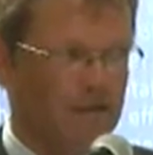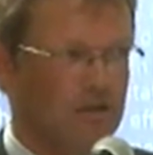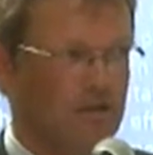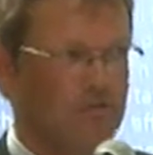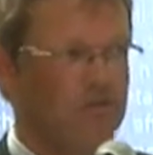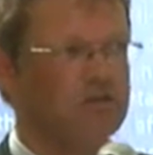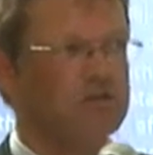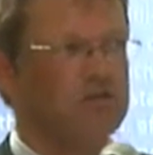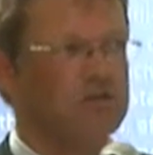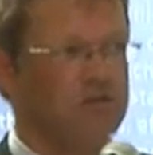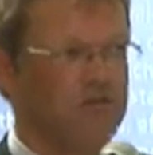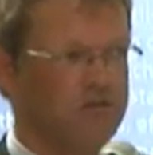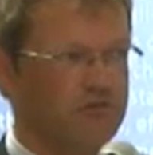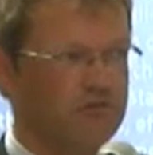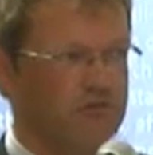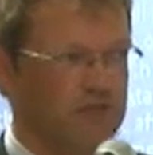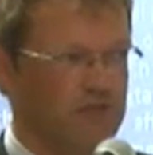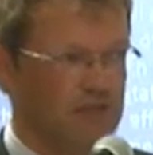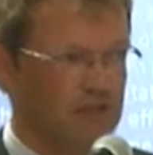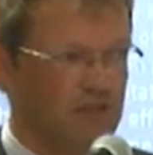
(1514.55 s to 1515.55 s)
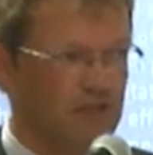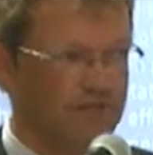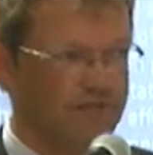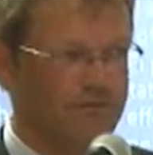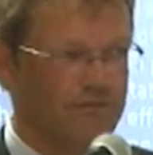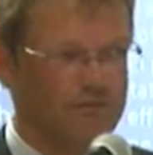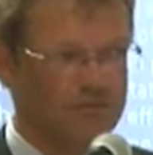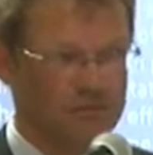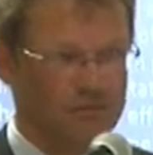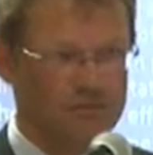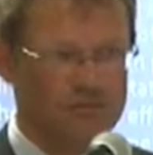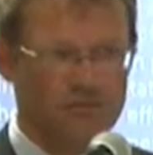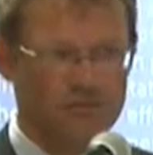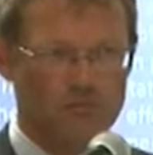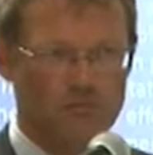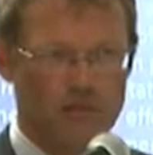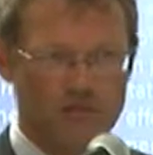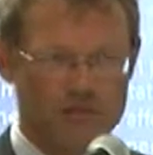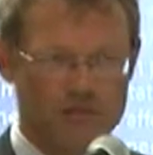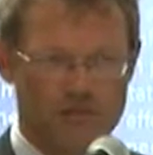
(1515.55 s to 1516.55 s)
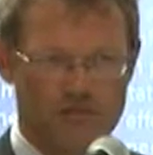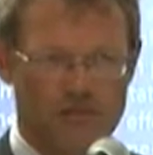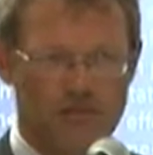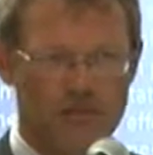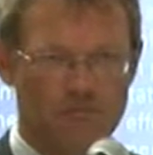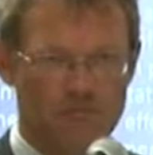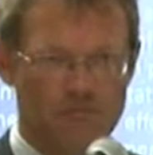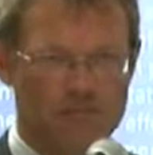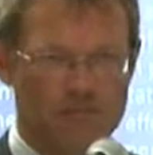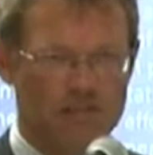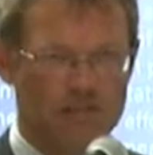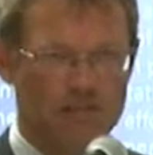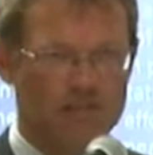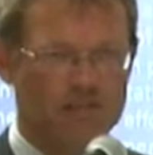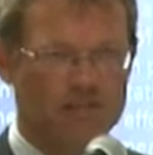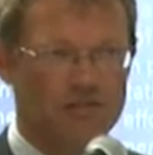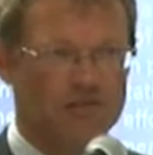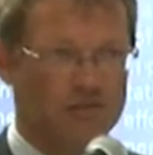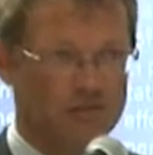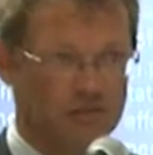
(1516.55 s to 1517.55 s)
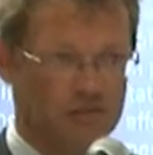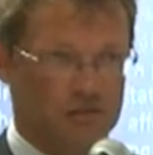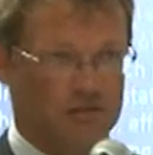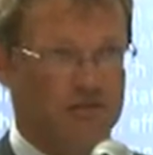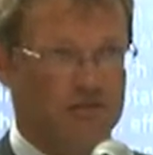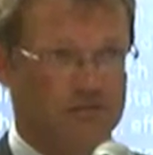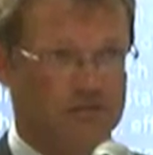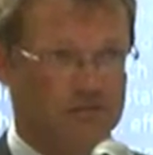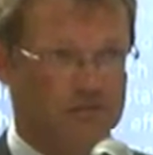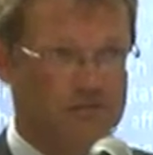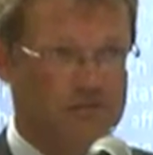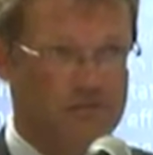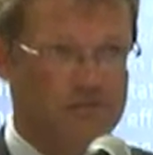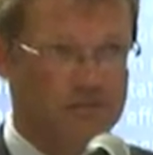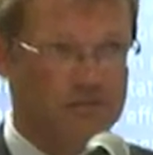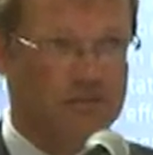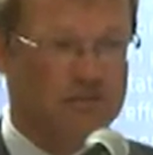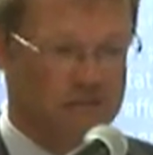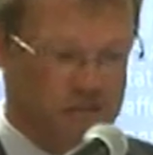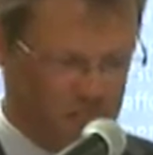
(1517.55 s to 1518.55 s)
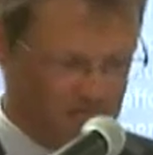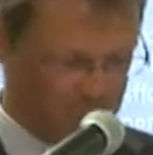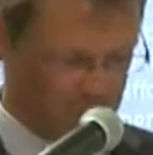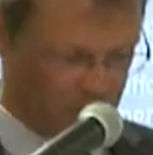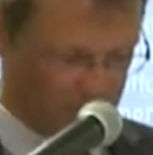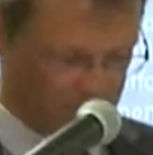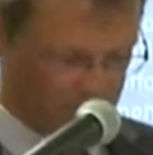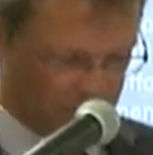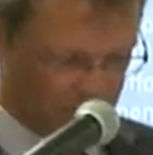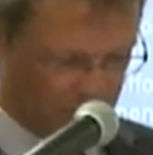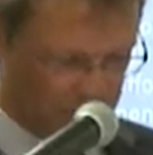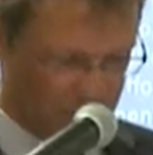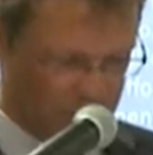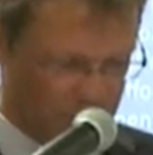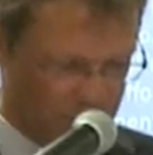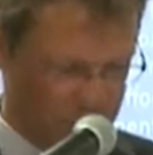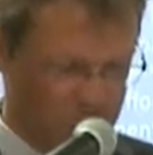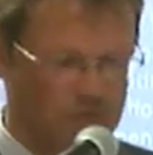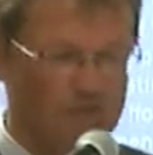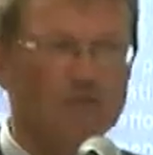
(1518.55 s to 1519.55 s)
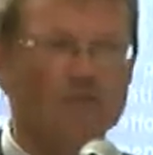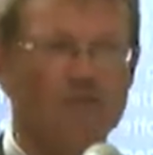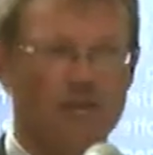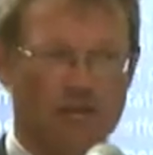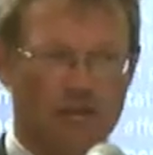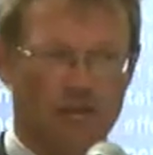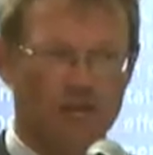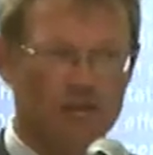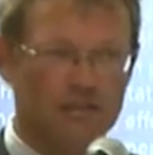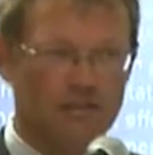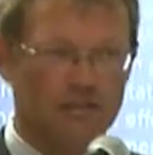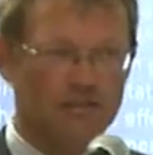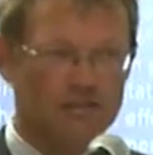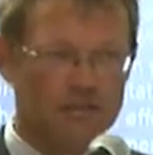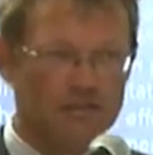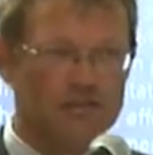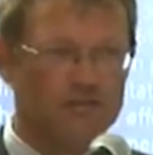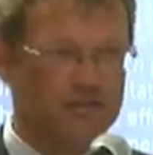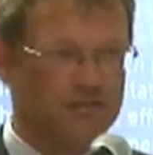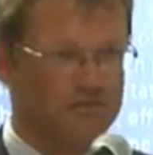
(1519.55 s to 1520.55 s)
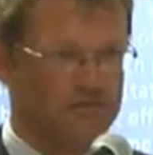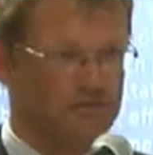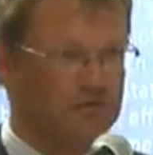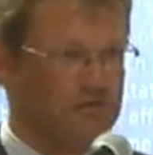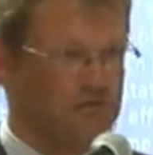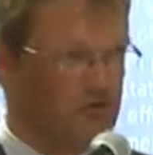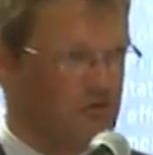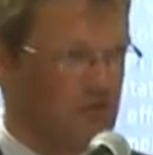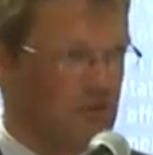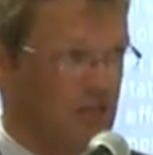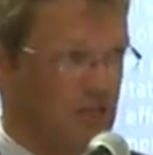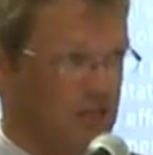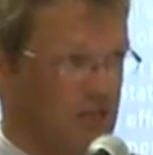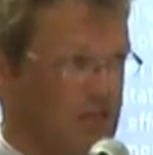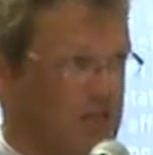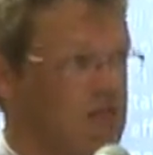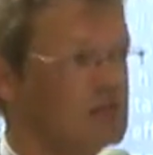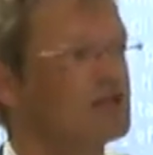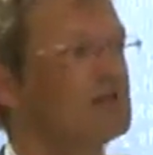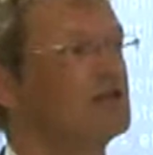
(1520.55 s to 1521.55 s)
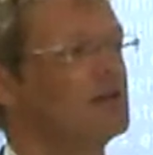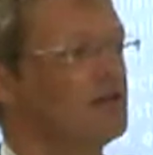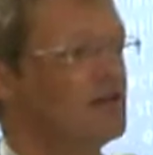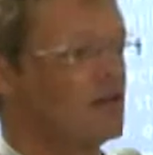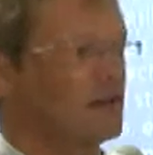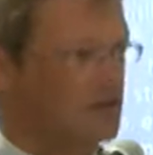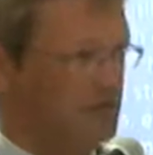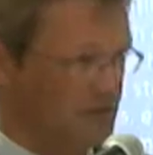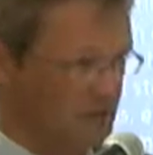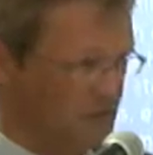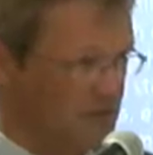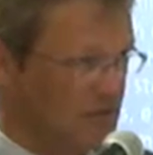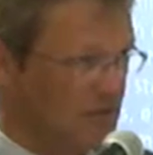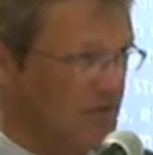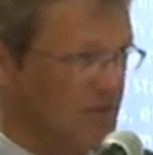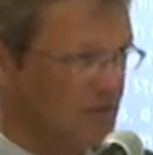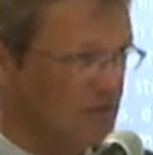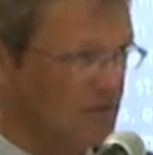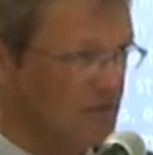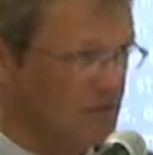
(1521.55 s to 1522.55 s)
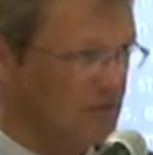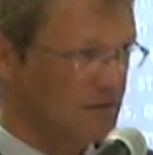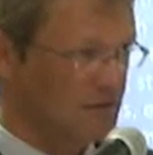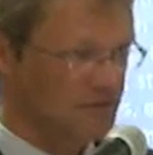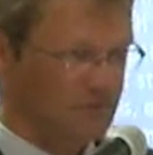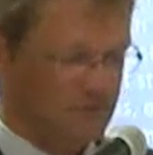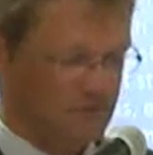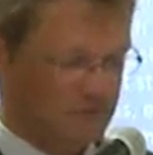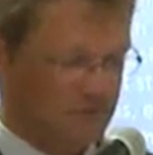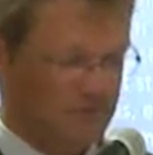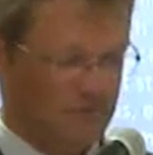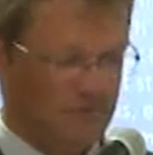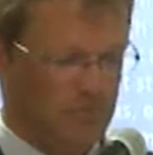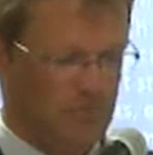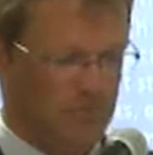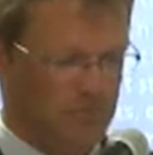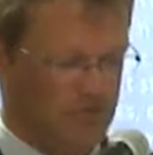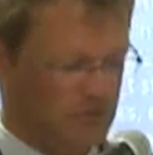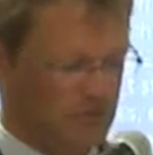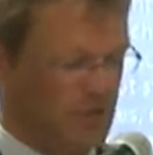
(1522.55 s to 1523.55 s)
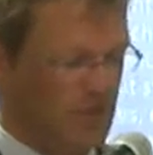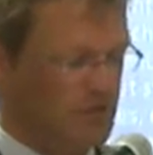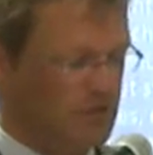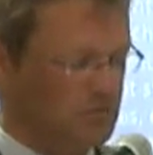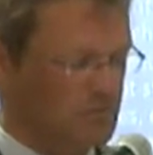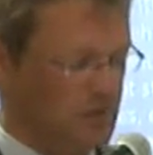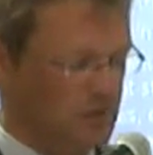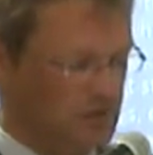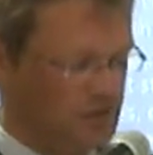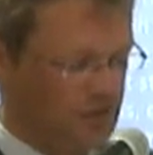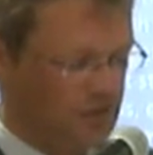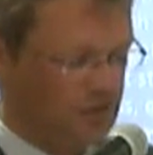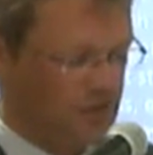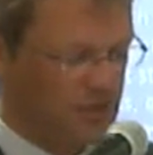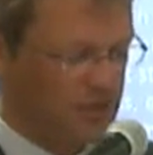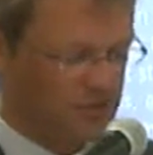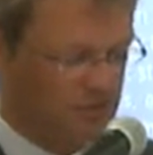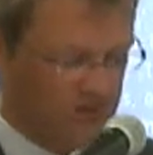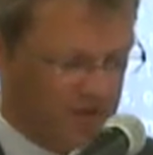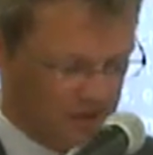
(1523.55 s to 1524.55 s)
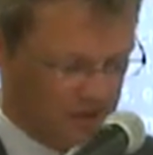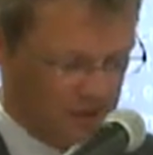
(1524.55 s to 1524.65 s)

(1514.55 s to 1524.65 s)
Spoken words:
We just have to be careful not not to make the same mistakes that other countries did. And I'm going to go through a little list of these mistakes in about 8 minutes, I guess.